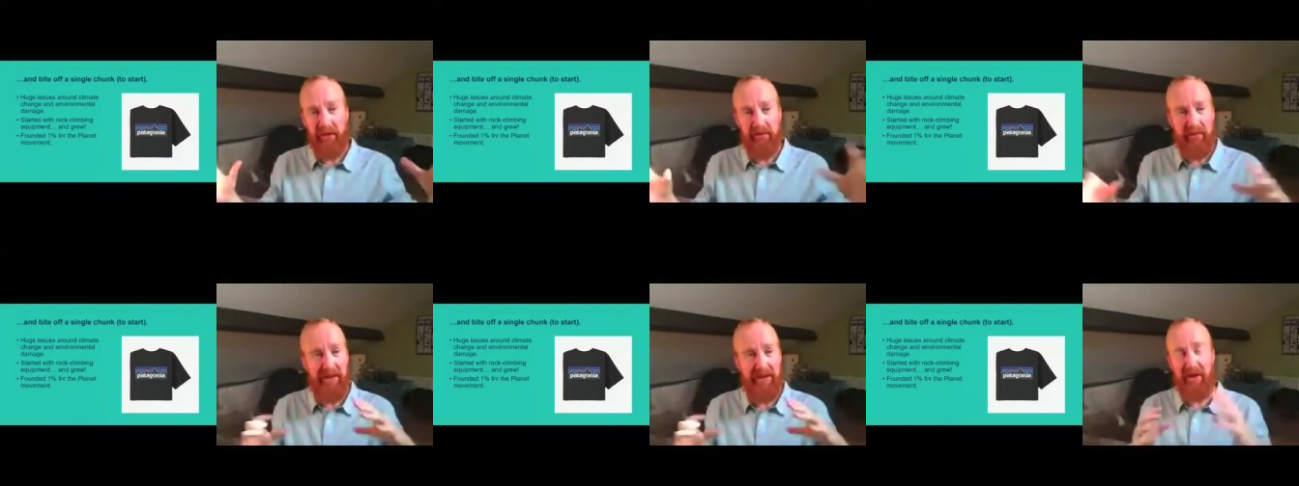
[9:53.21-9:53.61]

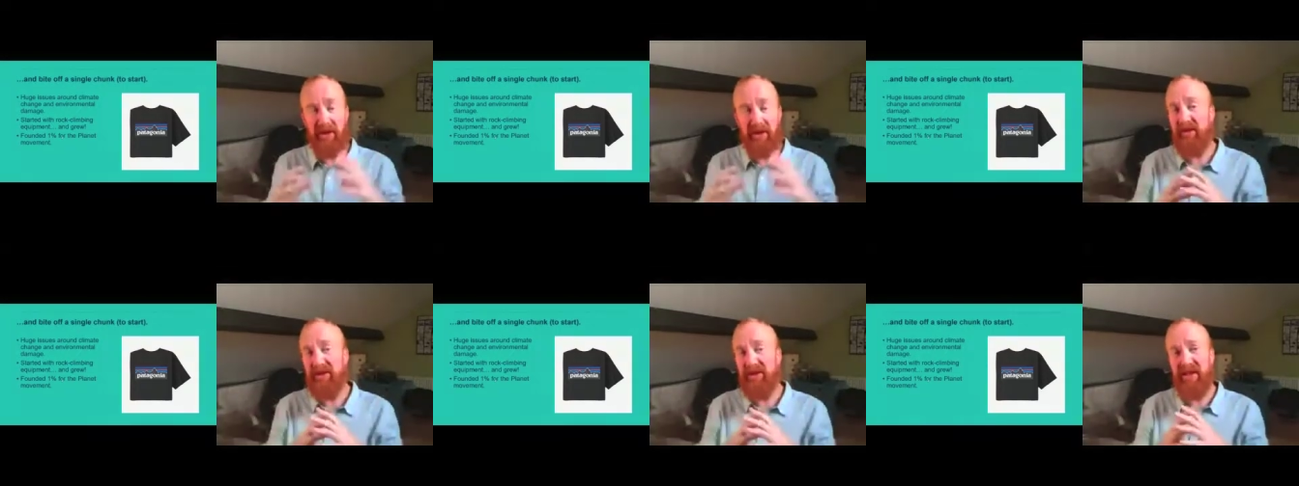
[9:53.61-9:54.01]
And
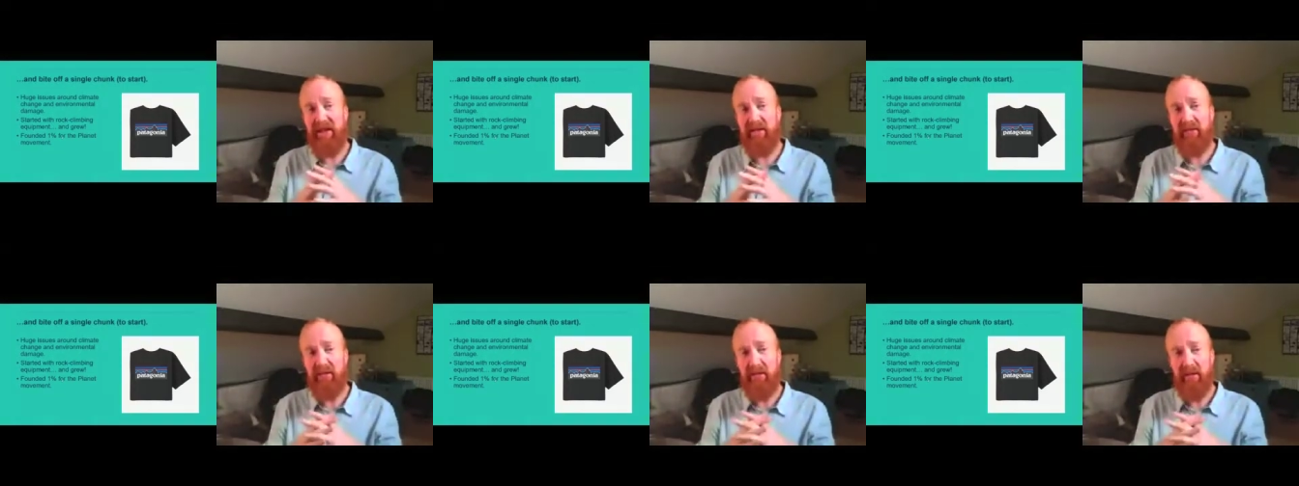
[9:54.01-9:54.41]
Patagonia is
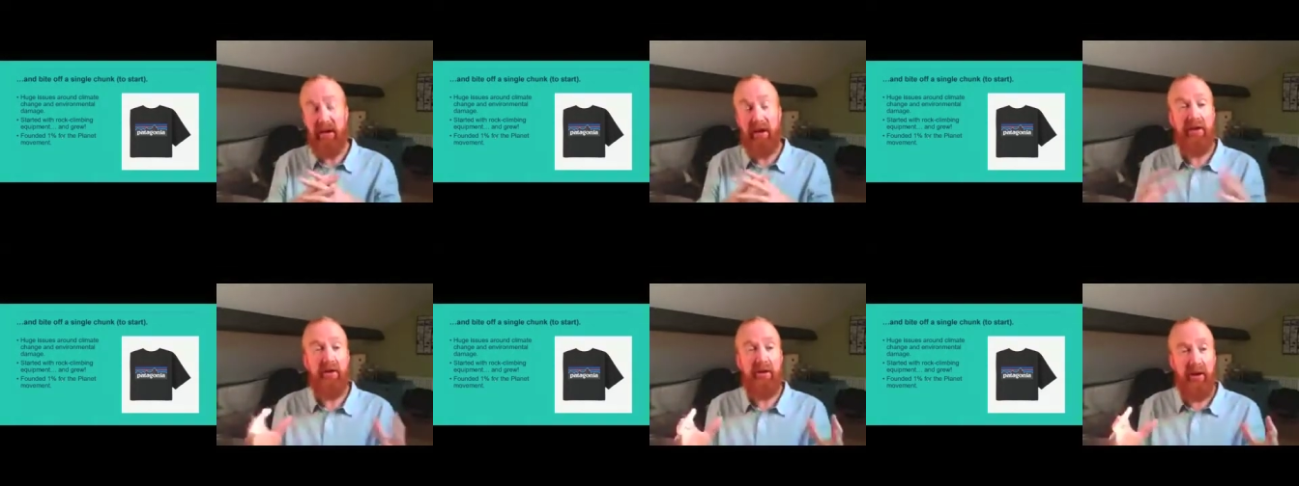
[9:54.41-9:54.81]
now
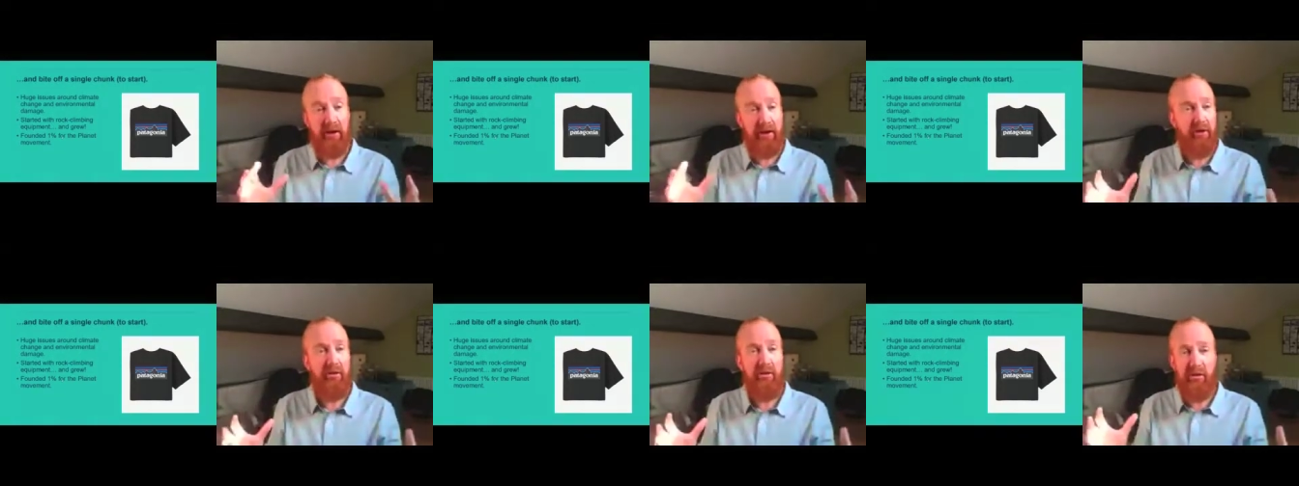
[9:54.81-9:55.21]

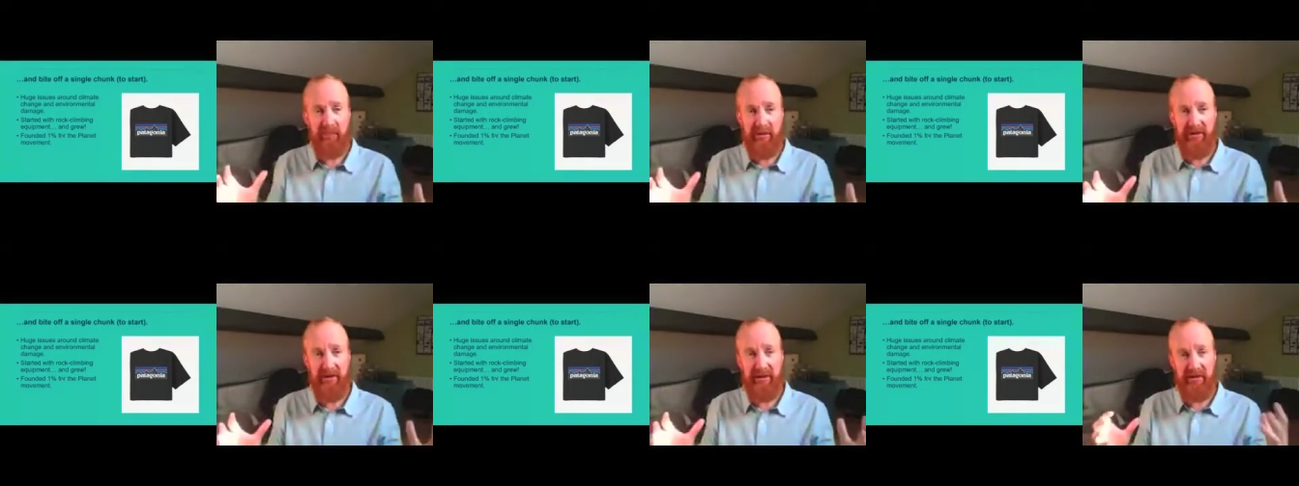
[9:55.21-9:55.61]
an
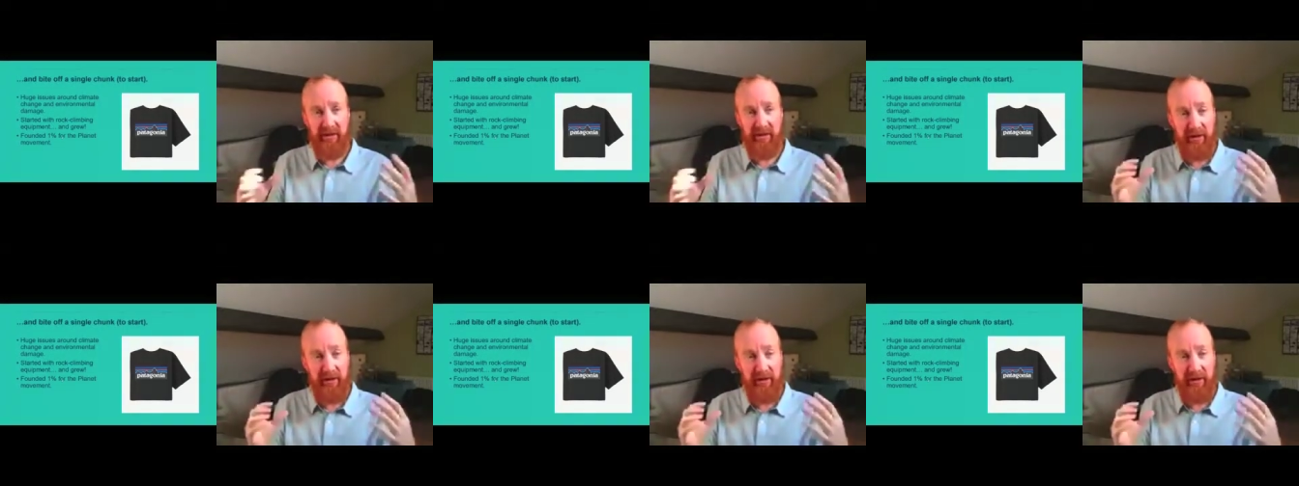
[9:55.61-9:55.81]
enormous and